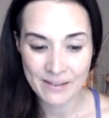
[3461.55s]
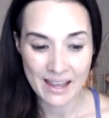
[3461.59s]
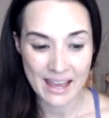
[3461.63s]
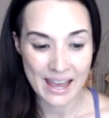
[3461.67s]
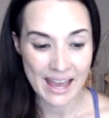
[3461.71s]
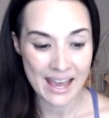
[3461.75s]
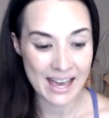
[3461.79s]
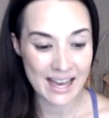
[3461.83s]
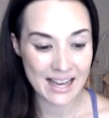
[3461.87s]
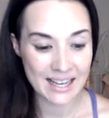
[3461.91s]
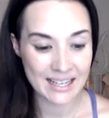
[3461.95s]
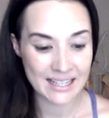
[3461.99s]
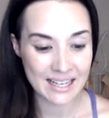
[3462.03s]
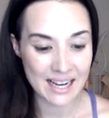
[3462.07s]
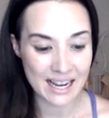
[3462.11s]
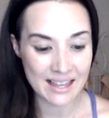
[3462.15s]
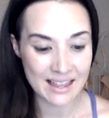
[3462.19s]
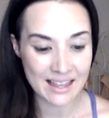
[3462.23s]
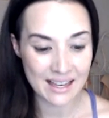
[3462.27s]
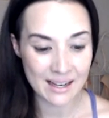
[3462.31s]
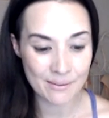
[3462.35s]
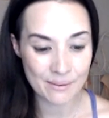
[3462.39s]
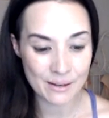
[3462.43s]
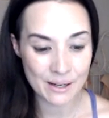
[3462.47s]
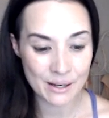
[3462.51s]
and I
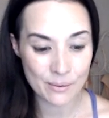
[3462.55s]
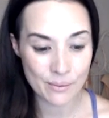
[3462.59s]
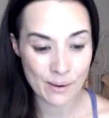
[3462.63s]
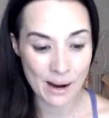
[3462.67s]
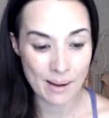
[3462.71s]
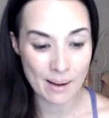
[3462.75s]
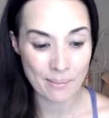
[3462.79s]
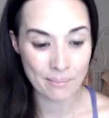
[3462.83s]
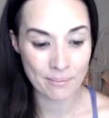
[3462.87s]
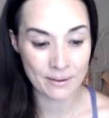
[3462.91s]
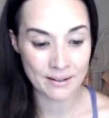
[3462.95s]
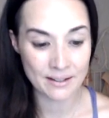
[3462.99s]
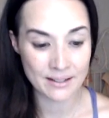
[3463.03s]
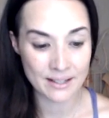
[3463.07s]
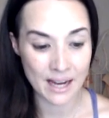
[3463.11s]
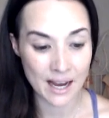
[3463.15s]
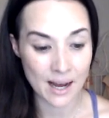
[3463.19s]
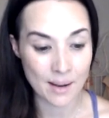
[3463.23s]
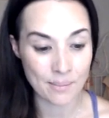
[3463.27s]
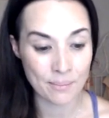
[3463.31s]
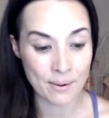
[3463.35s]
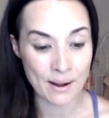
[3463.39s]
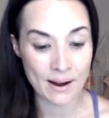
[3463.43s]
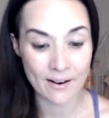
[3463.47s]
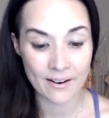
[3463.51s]
think I'm going to wrap this
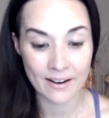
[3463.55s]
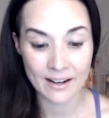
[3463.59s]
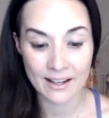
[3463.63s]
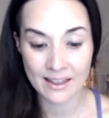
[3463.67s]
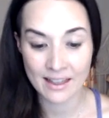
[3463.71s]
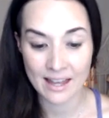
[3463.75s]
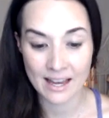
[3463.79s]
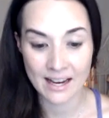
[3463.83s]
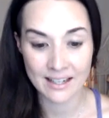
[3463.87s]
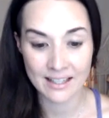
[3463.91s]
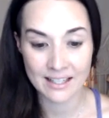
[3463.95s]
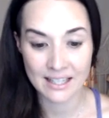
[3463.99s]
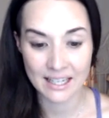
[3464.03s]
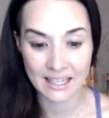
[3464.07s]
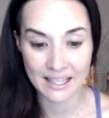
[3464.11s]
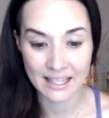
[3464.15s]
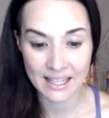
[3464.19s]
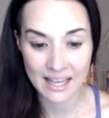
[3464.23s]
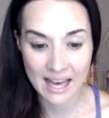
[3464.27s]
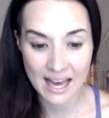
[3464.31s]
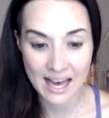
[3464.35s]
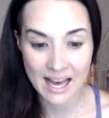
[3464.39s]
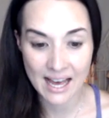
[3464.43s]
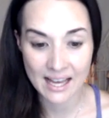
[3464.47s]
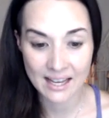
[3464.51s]
up. Perry, thanks
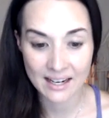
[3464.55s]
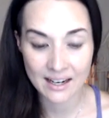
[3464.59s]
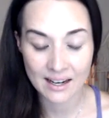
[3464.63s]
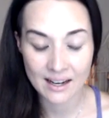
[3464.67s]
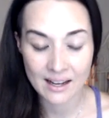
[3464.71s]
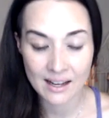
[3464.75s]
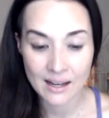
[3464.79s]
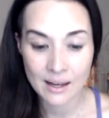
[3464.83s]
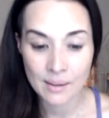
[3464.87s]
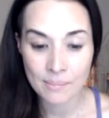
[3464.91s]
again.